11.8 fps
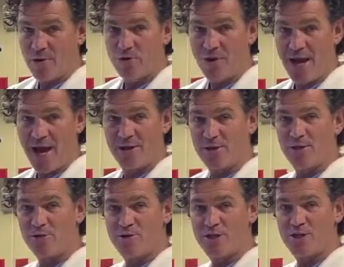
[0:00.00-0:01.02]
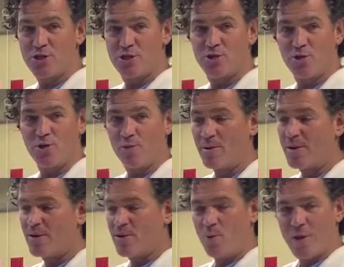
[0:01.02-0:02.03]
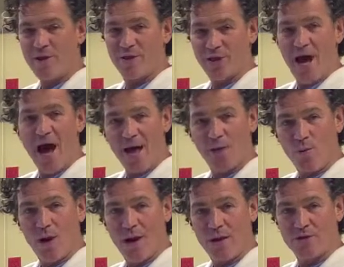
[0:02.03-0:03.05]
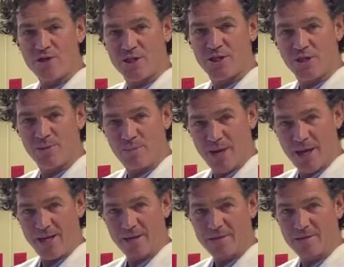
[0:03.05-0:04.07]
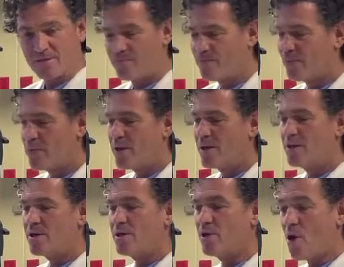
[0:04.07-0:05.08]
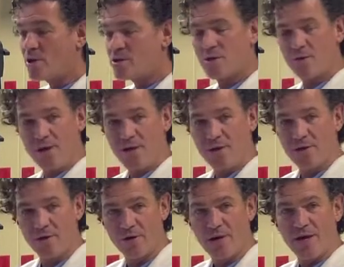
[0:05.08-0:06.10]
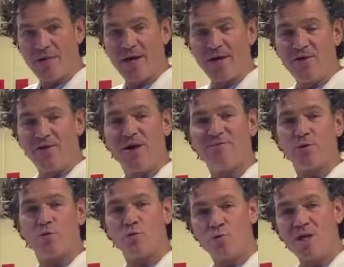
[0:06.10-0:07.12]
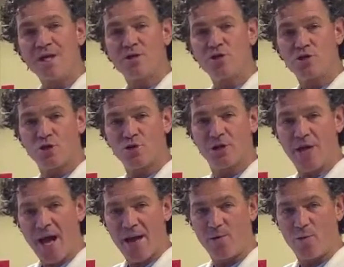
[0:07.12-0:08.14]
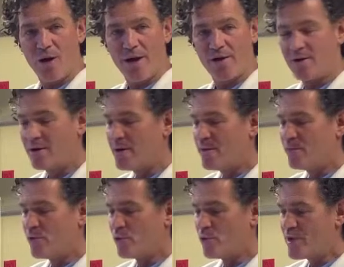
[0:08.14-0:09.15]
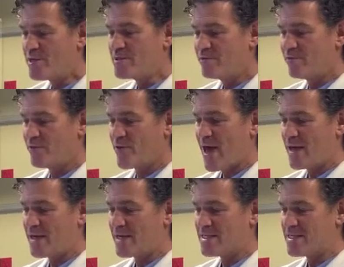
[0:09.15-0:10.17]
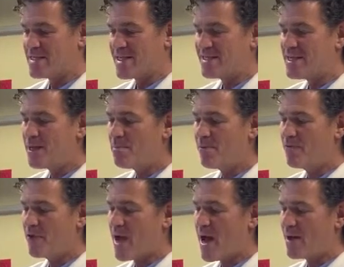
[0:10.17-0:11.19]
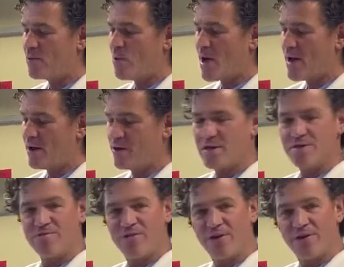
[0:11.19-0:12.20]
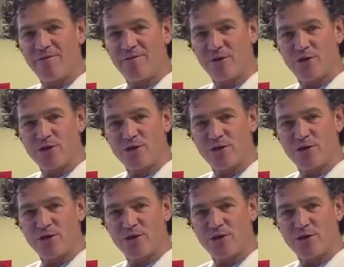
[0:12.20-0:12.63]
You can't use this tube with the guide wire still in place. You'll also hear that you never reinsert the guide wire. The reason for that is the tip of the guide wire is very, very